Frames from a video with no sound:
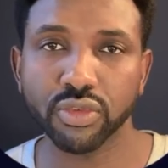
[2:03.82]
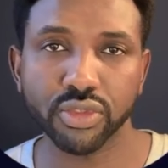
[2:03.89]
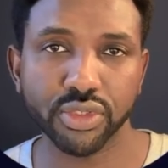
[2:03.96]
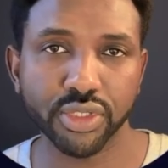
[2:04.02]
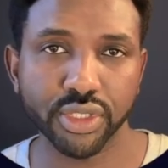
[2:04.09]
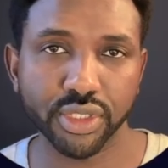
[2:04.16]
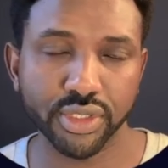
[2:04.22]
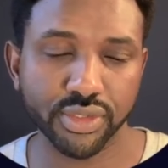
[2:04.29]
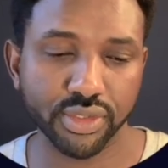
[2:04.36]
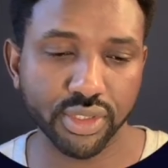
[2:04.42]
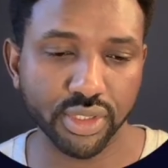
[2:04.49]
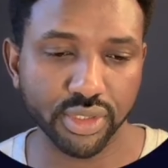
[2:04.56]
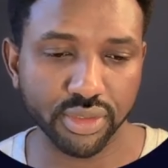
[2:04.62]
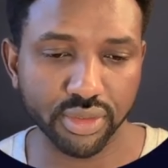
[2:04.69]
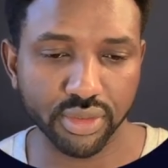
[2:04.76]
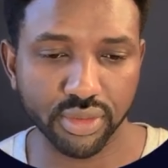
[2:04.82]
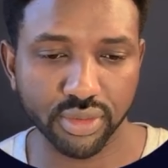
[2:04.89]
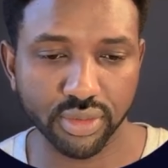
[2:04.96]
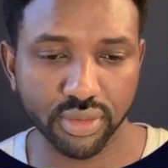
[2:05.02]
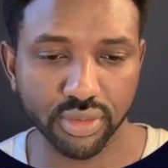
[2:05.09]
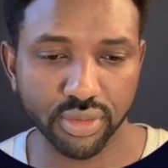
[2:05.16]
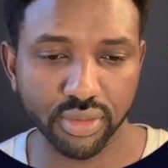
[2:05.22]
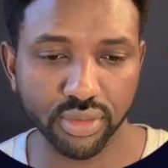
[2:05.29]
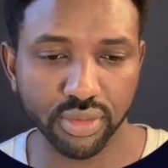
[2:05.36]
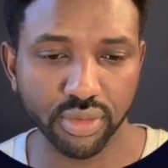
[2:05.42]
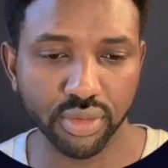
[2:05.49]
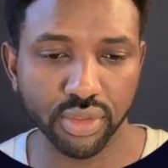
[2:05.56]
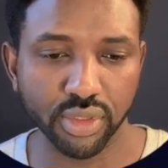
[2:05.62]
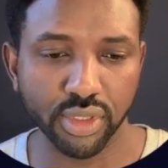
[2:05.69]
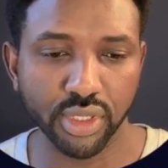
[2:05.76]
the next challenge.
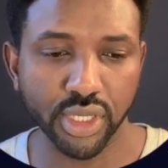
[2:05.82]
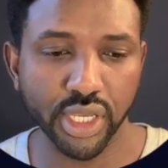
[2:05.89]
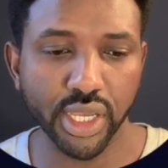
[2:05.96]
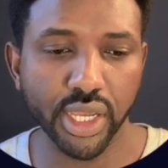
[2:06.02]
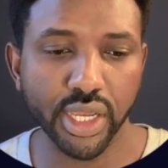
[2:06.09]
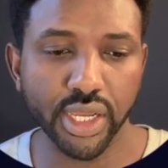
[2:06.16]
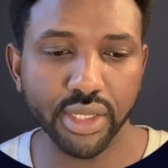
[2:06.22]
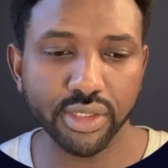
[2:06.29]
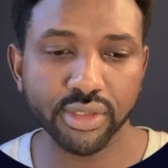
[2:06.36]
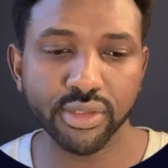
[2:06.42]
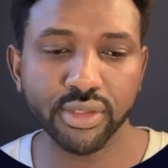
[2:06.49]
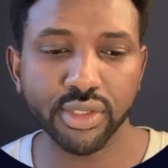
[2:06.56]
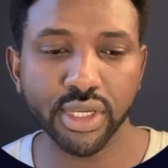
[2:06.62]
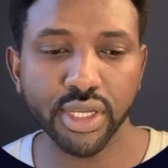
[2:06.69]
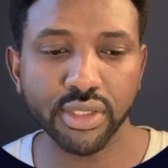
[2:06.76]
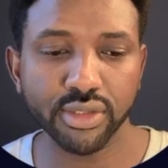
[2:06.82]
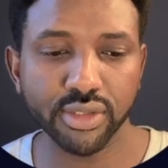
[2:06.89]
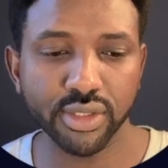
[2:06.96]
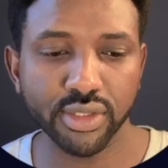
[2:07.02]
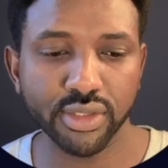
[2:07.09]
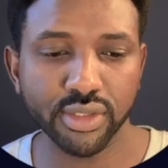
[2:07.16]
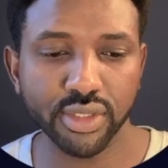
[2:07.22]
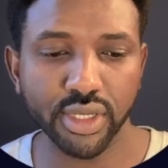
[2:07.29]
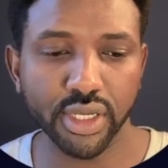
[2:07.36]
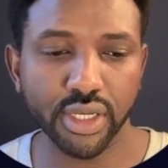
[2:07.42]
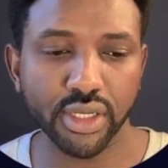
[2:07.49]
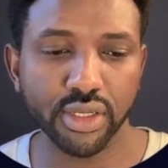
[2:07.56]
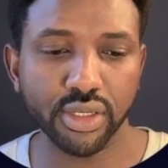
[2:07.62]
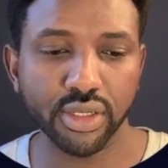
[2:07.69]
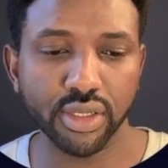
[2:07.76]
And inside this
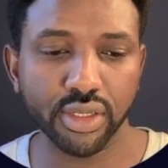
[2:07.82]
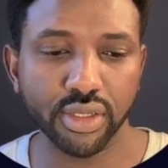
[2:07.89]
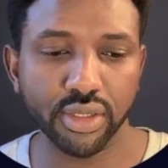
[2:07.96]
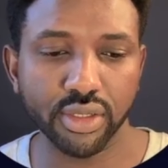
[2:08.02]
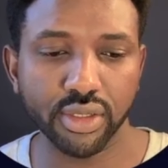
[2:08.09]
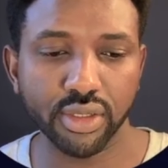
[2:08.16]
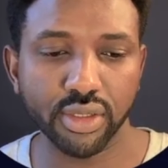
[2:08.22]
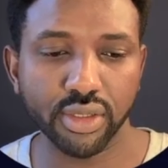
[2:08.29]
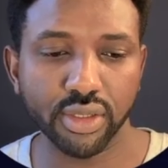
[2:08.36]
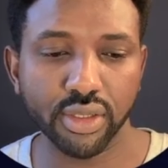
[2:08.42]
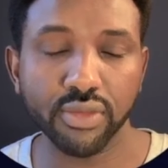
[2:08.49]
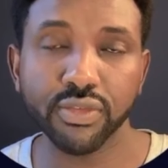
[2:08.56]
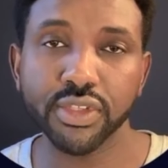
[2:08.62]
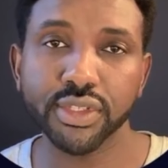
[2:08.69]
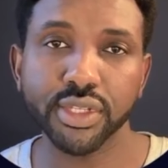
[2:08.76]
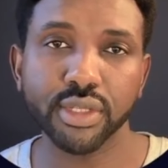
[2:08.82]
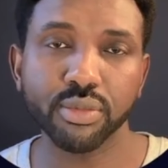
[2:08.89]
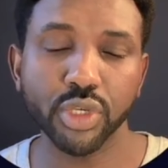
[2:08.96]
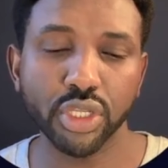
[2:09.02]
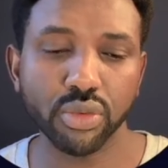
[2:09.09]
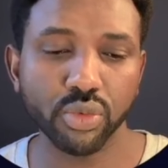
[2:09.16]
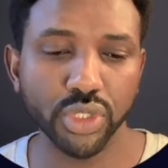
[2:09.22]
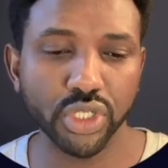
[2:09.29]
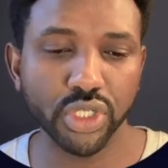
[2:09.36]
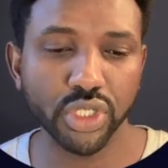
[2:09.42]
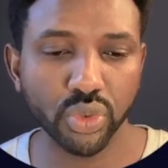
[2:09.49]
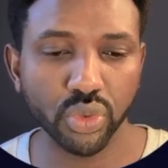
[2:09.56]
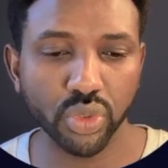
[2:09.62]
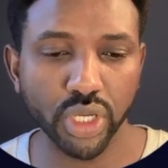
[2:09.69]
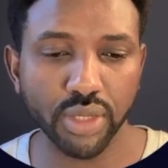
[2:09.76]
if statement, we need
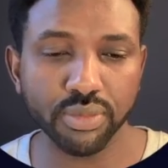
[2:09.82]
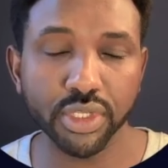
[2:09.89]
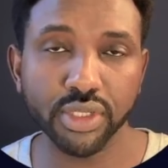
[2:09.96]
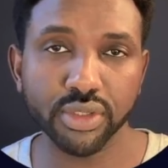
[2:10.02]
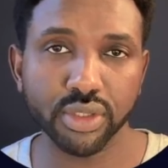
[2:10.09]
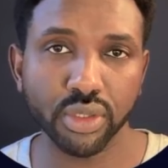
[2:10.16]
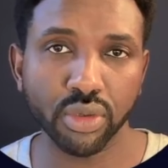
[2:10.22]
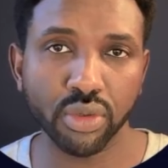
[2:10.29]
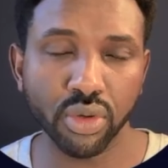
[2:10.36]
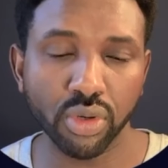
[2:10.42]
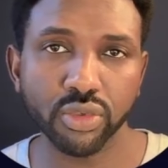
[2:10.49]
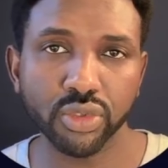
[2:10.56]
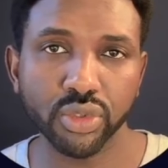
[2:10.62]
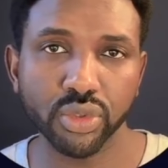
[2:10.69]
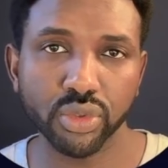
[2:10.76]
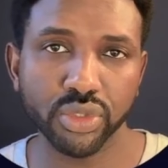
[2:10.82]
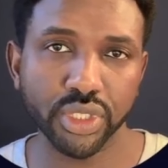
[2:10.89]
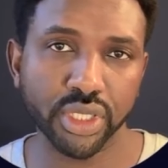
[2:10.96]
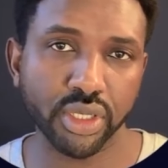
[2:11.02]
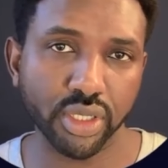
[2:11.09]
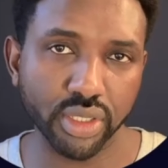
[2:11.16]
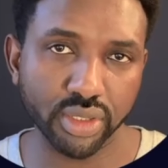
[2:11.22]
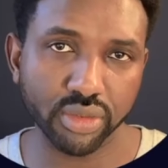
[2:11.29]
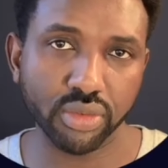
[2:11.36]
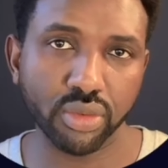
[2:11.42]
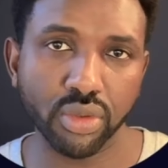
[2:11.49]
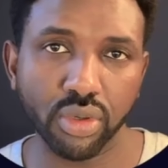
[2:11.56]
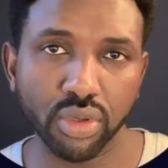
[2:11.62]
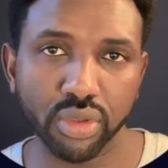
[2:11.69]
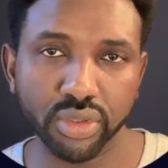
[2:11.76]
to update the gold to the current
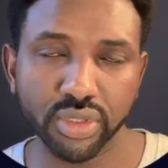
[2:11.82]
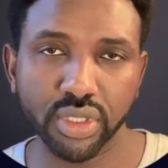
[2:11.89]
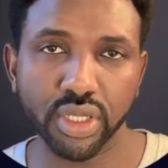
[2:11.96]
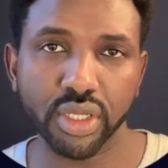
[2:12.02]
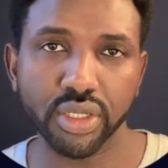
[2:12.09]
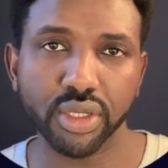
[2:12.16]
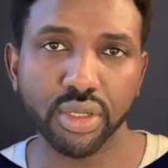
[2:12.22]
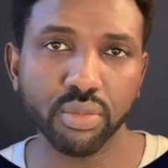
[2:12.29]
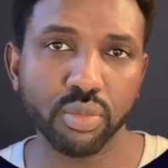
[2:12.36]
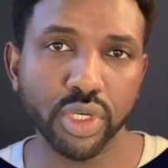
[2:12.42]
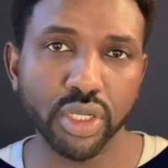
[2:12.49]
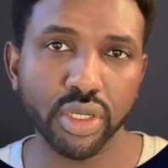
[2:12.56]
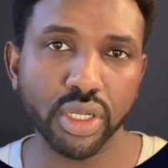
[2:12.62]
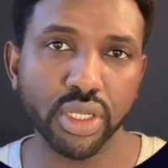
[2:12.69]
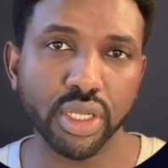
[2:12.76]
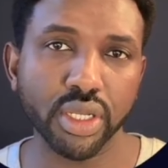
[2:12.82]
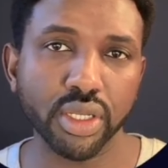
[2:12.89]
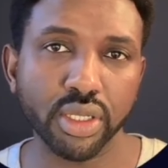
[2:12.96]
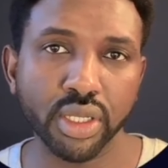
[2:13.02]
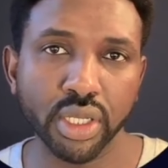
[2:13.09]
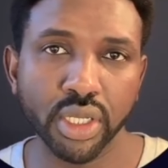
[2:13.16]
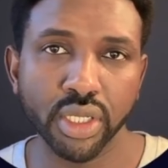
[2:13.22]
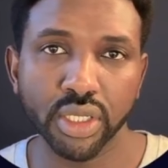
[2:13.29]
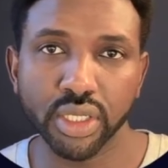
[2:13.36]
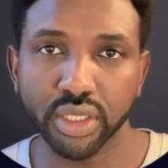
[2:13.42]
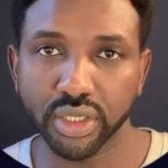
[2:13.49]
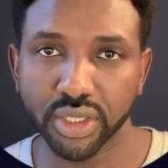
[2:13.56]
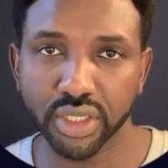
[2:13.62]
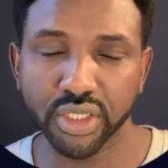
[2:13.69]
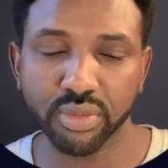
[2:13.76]
gold number
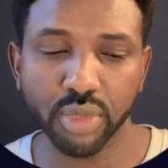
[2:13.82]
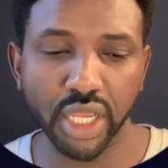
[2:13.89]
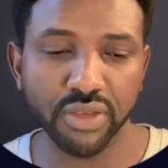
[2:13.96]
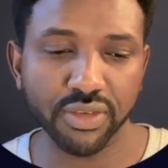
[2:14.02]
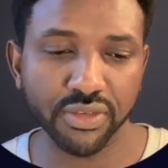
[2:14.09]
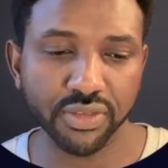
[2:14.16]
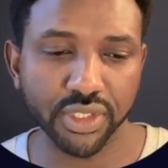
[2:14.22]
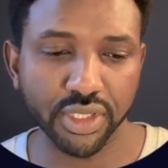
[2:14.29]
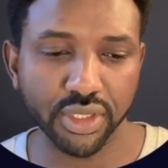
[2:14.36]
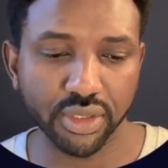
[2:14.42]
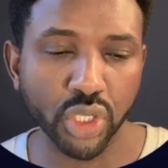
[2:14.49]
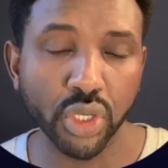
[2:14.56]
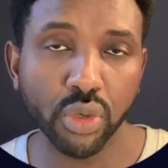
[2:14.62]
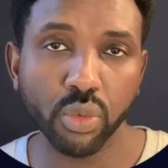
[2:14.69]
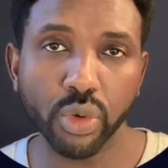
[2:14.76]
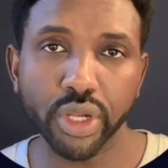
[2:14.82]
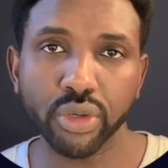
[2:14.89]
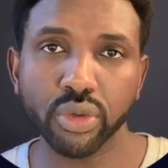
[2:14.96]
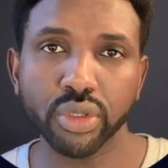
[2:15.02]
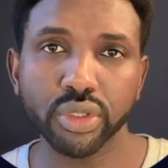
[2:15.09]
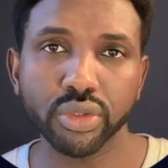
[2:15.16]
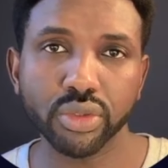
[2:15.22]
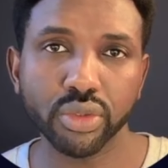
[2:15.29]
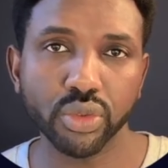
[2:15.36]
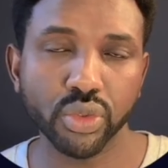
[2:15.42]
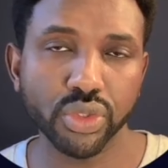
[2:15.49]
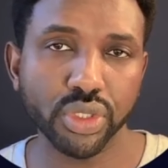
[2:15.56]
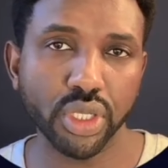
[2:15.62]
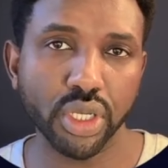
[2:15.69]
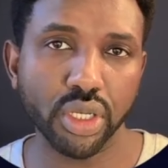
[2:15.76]
increased by 15. We're going to use
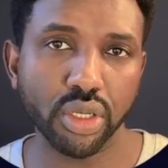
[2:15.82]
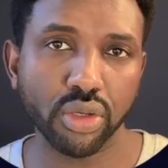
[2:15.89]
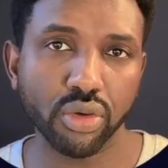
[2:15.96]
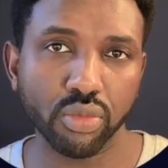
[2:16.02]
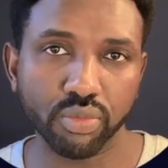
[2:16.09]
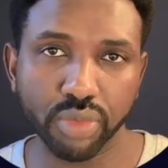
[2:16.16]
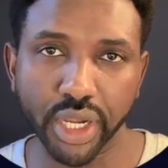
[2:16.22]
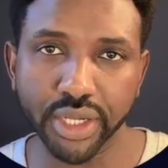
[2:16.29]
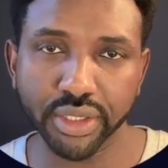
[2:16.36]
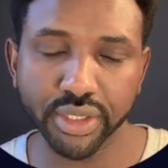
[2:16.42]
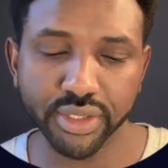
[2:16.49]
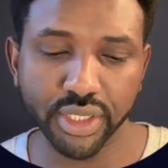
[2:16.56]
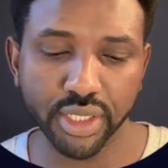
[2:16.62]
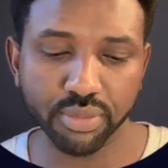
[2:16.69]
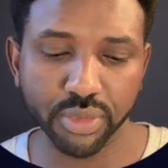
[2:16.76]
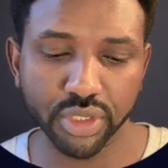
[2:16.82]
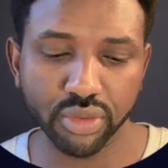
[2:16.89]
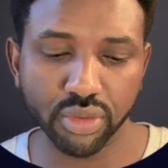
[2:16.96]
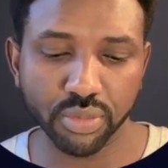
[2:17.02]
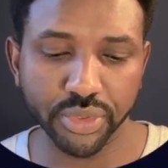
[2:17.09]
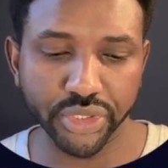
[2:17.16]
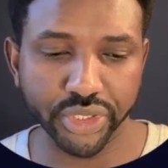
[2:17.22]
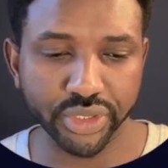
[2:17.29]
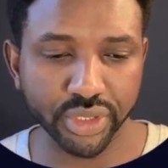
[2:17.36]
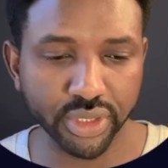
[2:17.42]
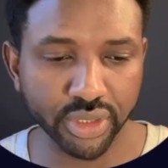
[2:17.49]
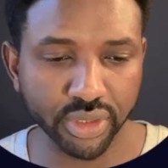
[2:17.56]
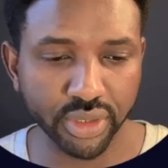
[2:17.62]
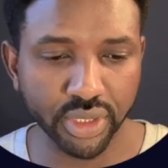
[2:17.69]
a combine assignment operator.